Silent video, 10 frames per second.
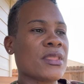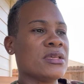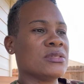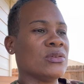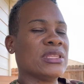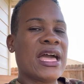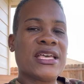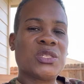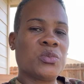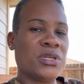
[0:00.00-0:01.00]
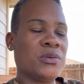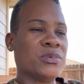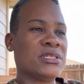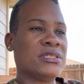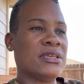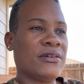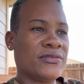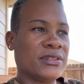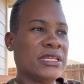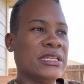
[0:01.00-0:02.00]
So last week was
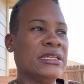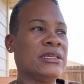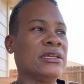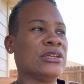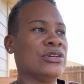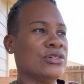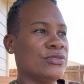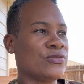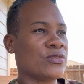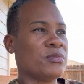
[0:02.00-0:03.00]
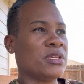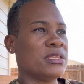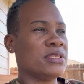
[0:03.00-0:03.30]
definitely good for me.